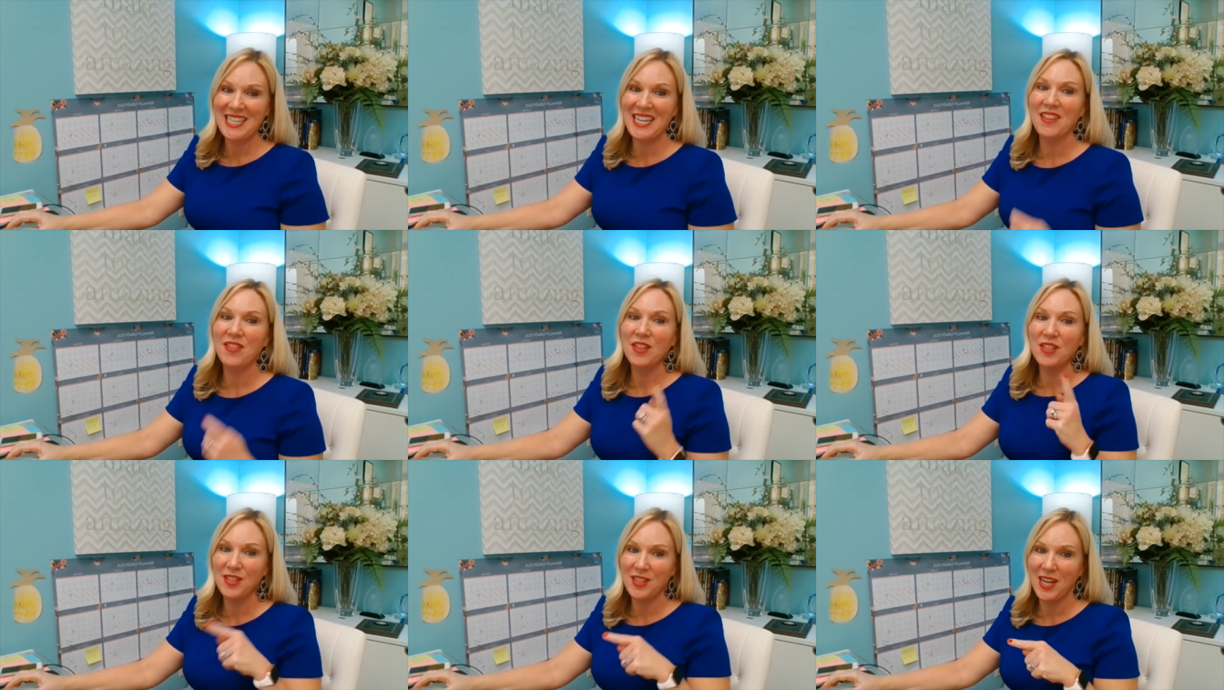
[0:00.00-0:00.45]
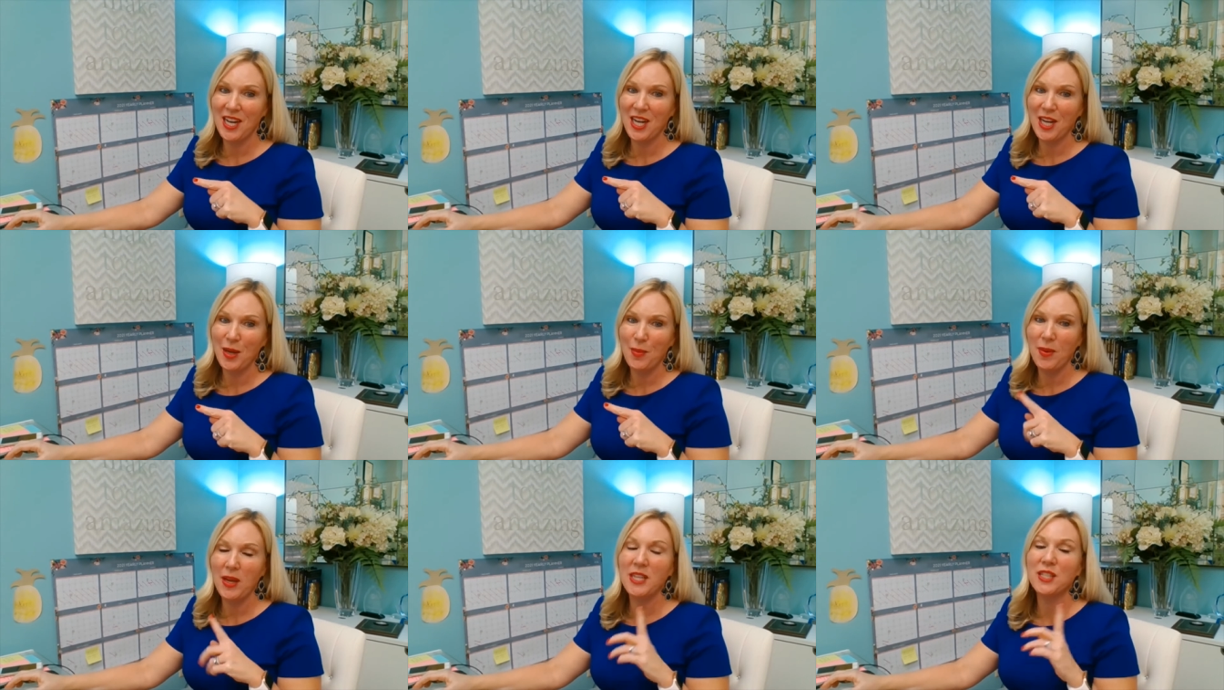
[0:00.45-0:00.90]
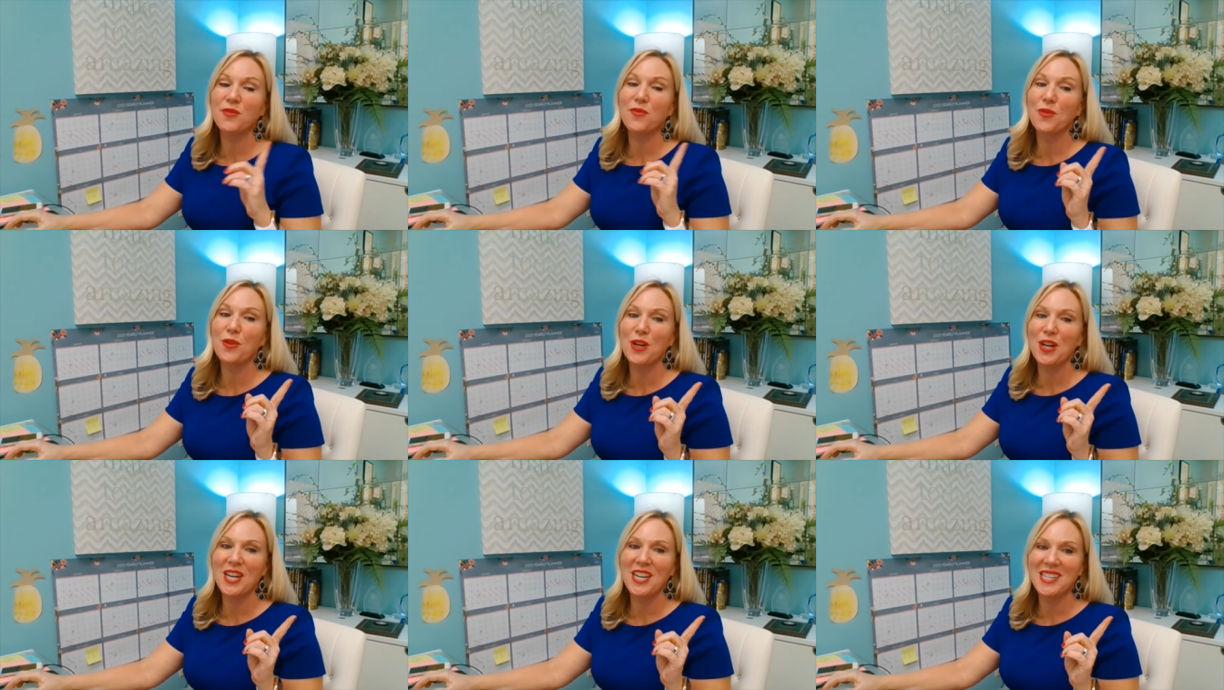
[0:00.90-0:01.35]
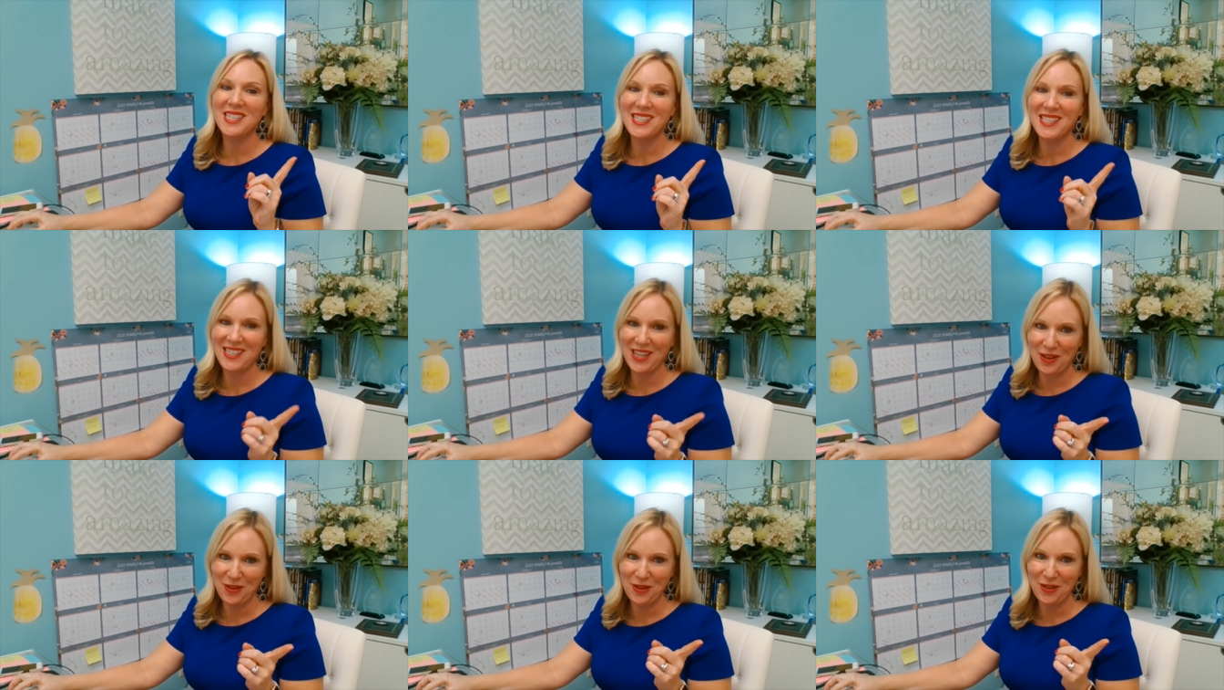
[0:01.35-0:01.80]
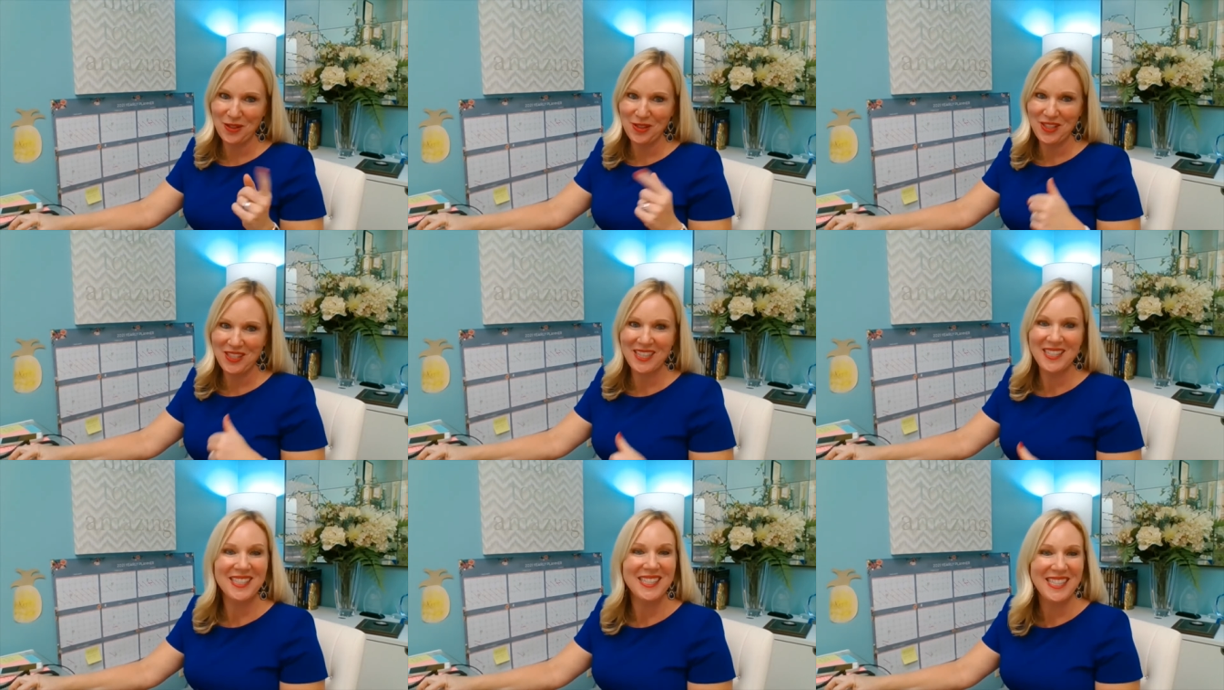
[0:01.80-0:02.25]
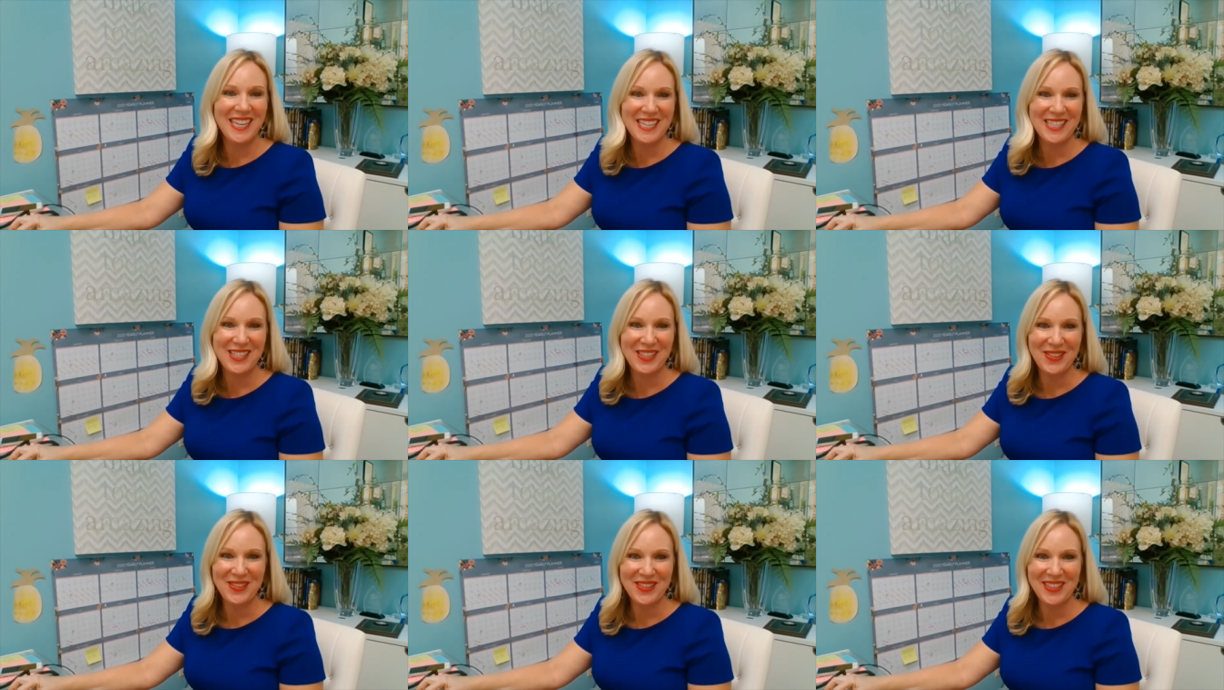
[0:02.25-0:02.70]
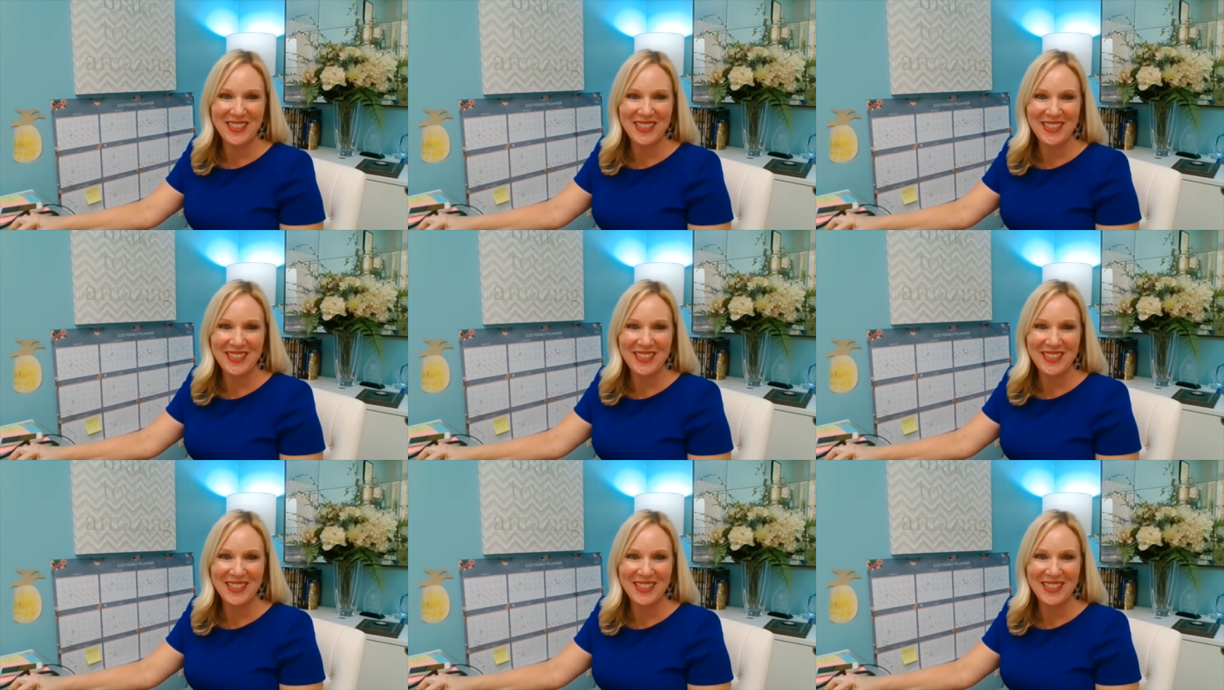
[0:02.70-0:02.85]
and this time it's for sellers. Stay tuned.